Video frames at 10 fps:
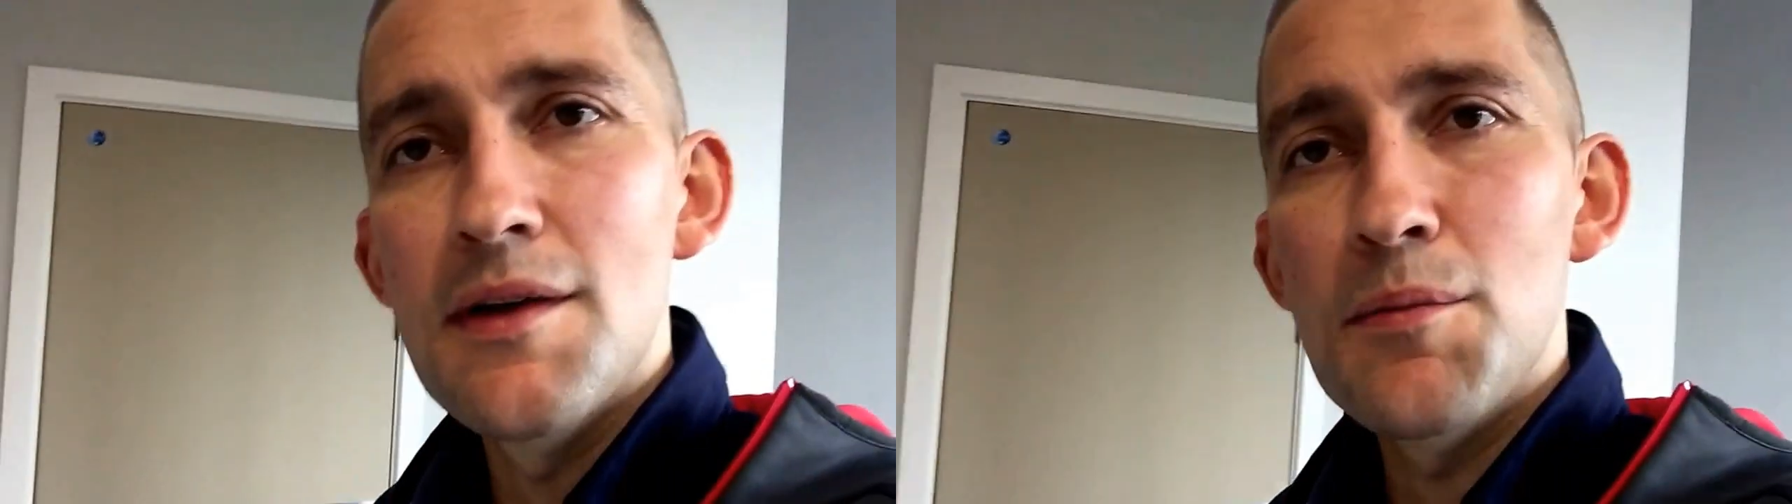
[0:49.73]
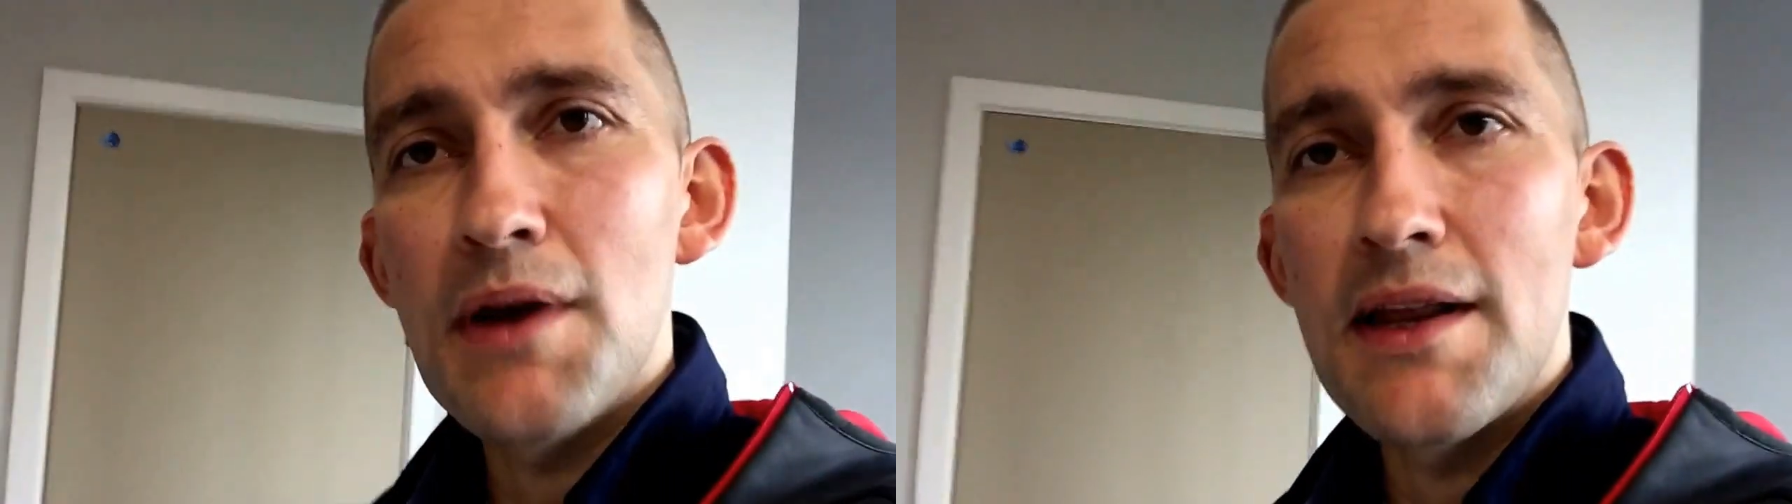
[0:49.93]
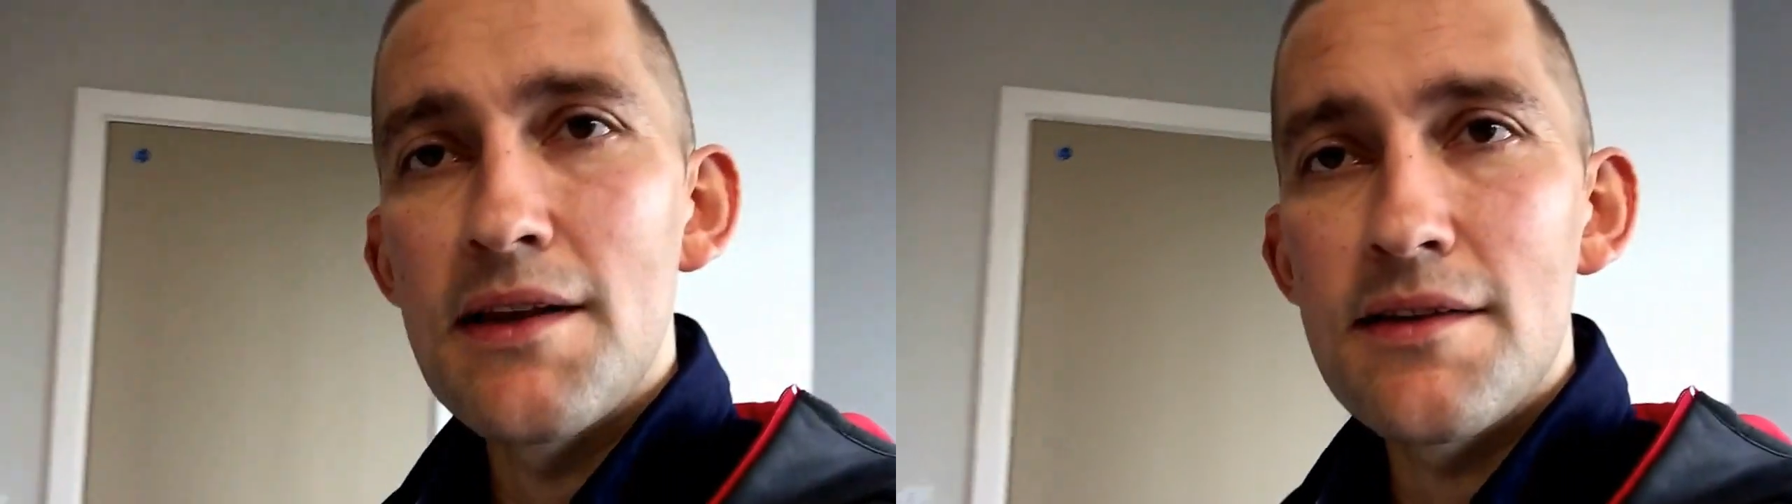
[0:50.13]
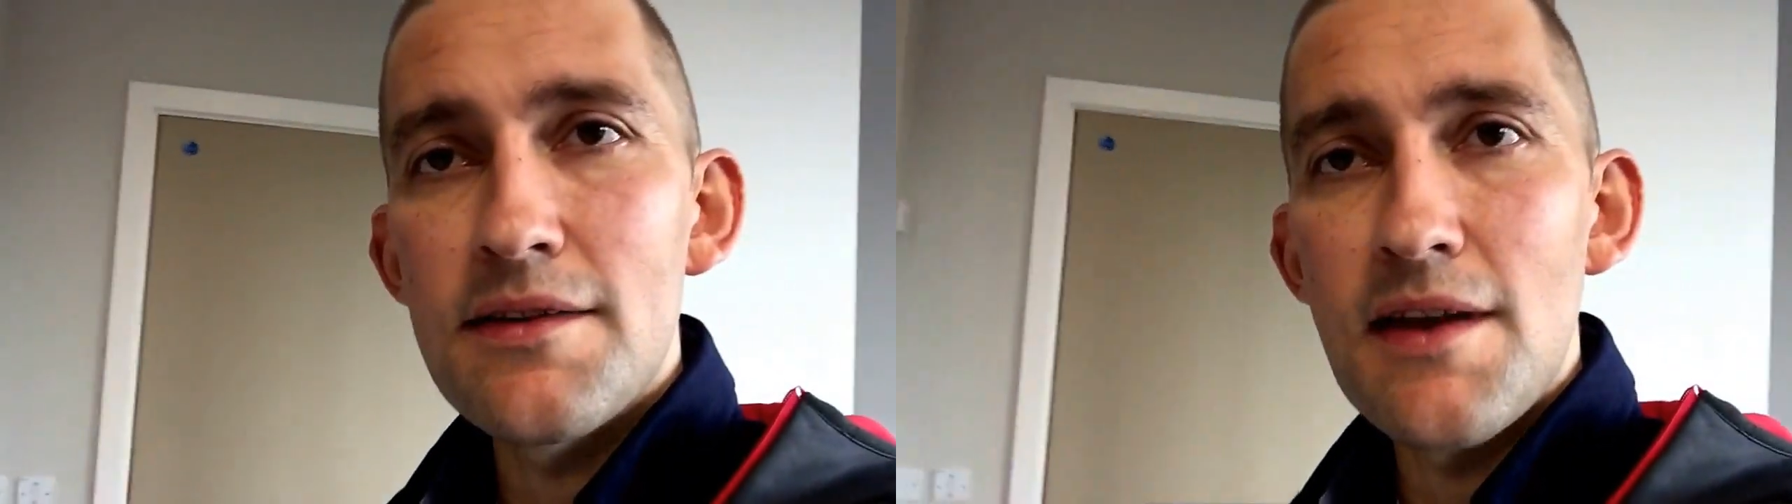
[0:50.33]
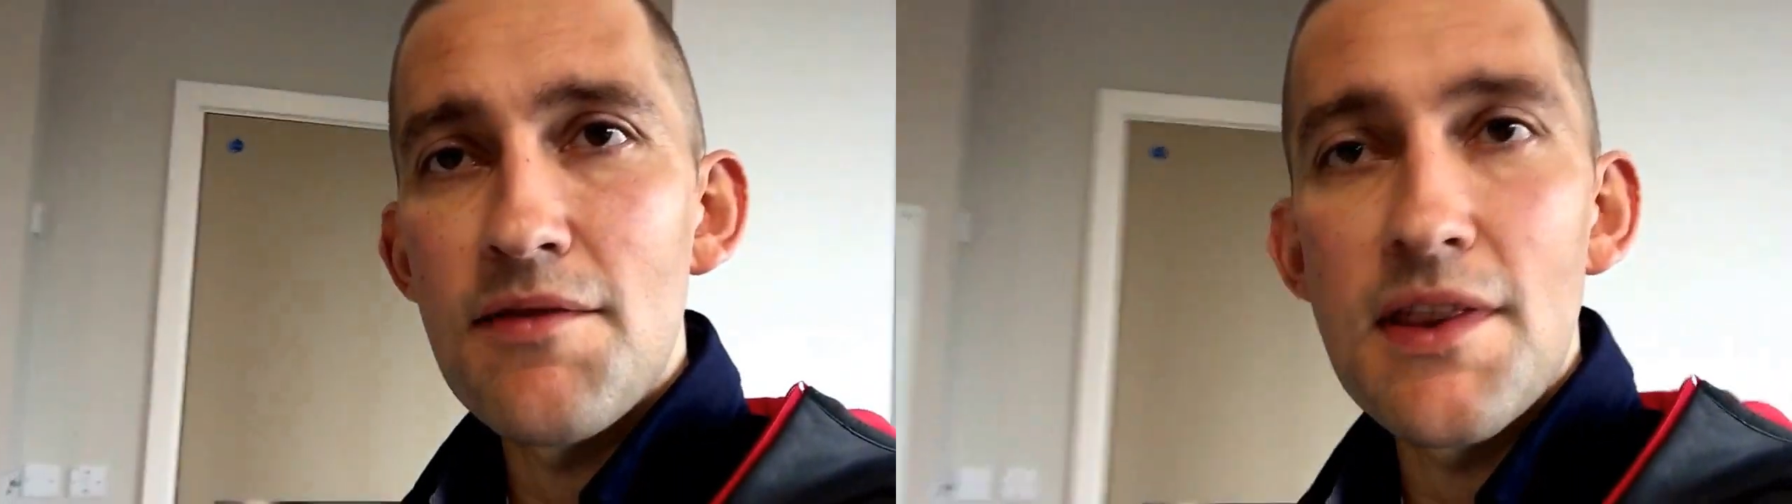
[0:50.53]
platelets
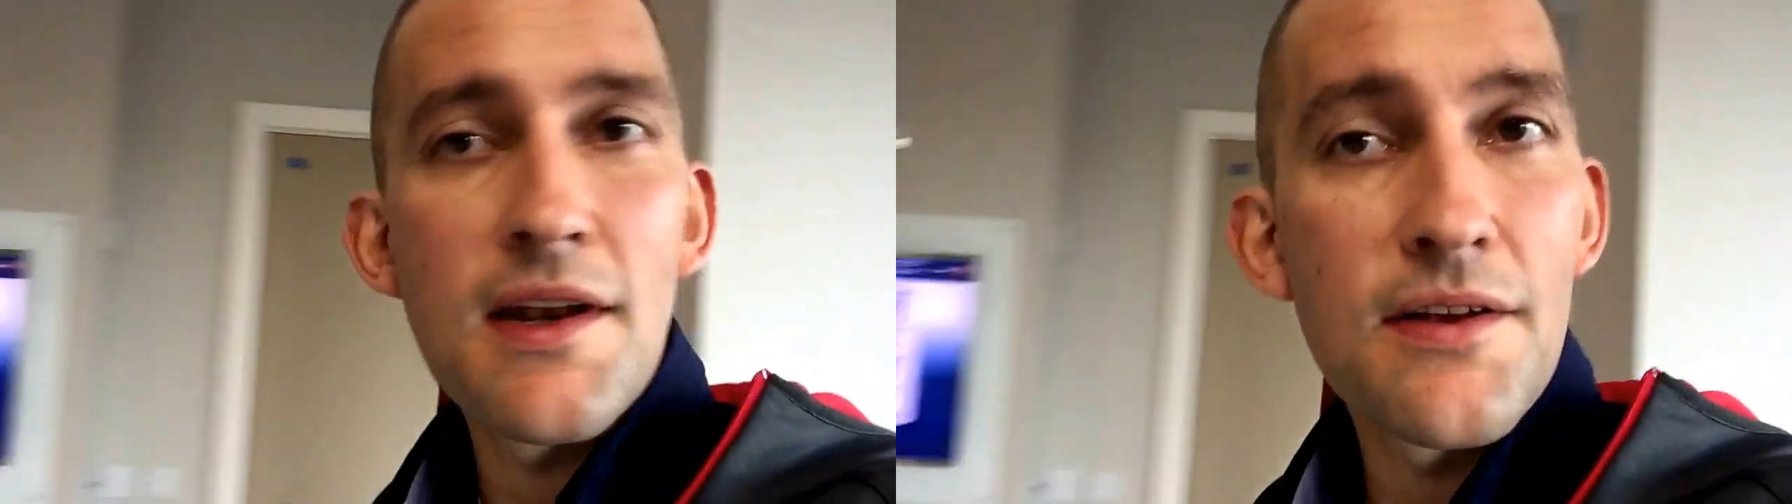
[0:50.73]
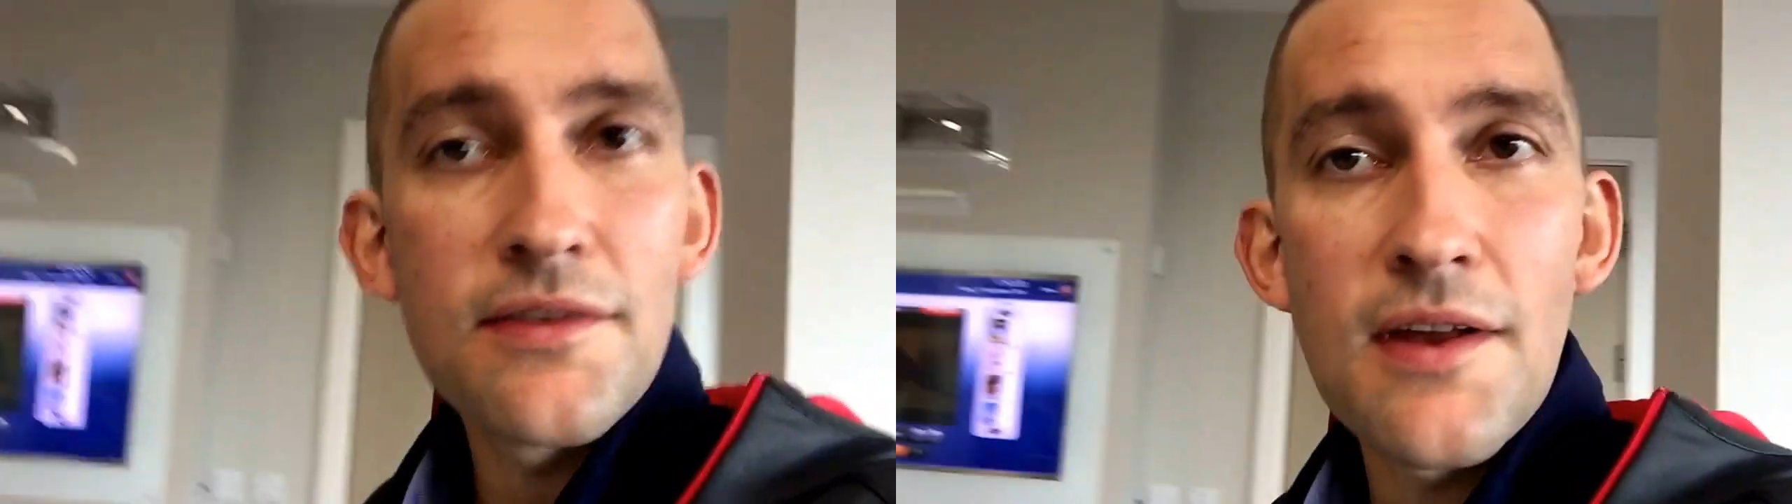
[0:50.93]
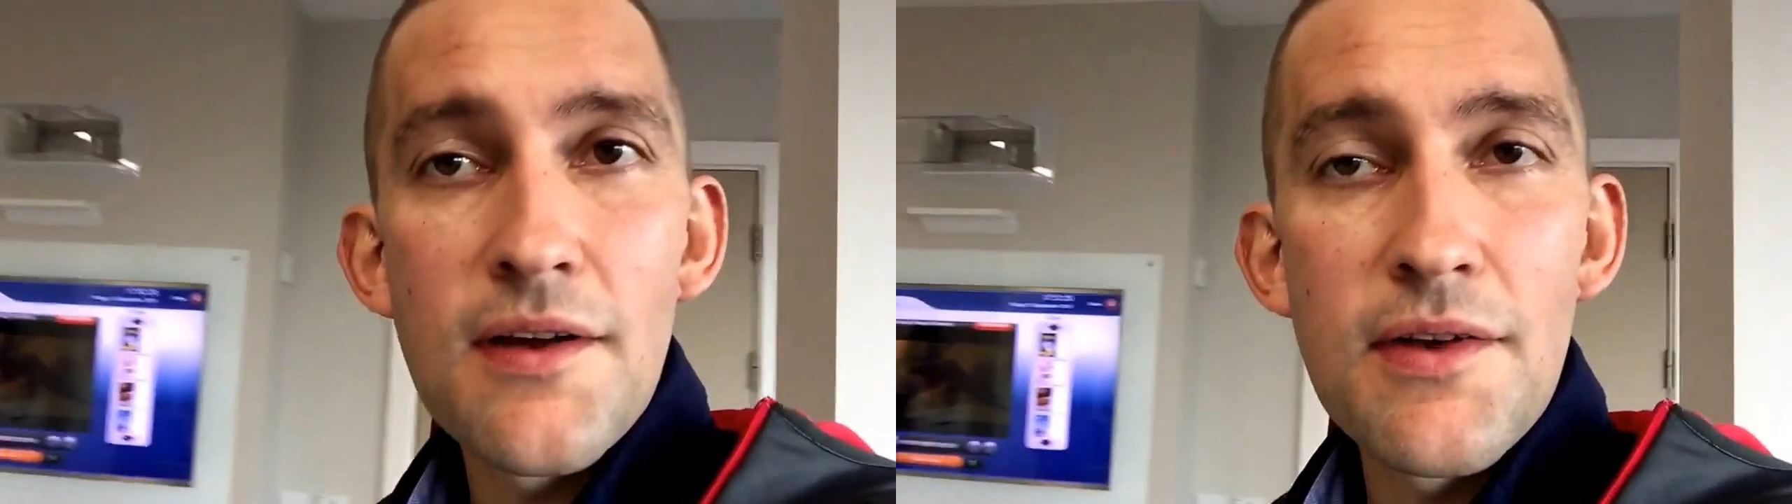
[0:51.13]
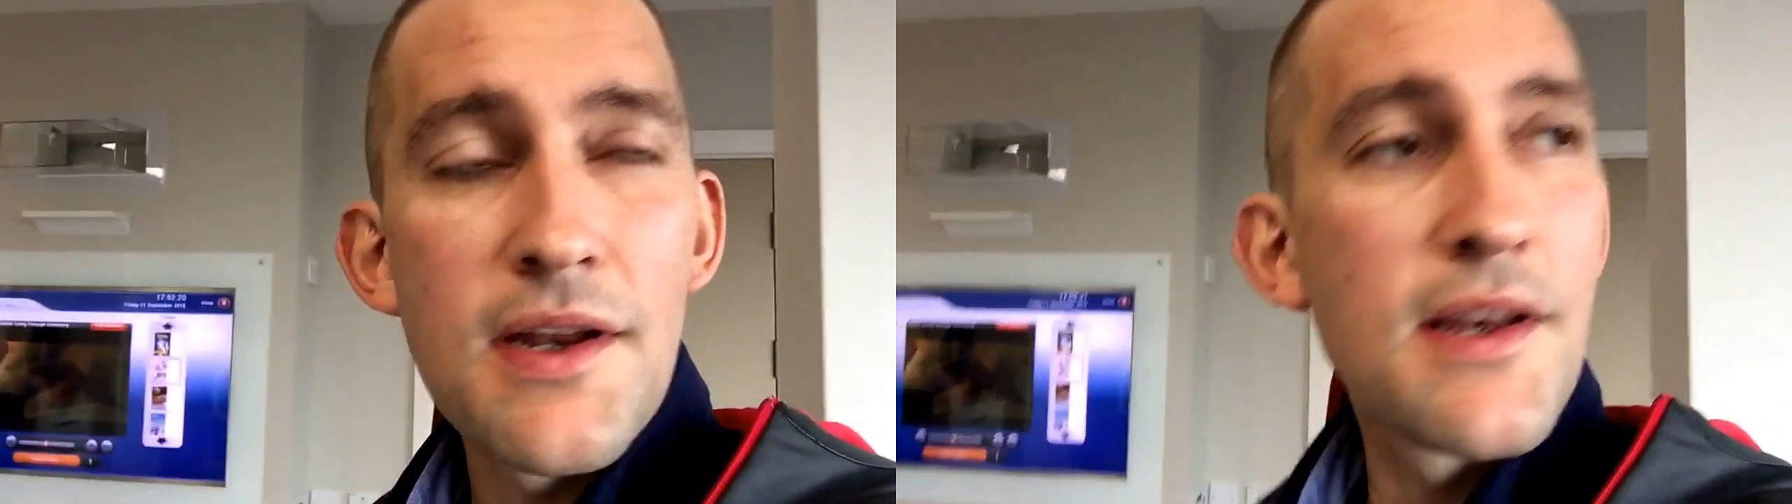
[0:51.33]
and everything else that I'm going to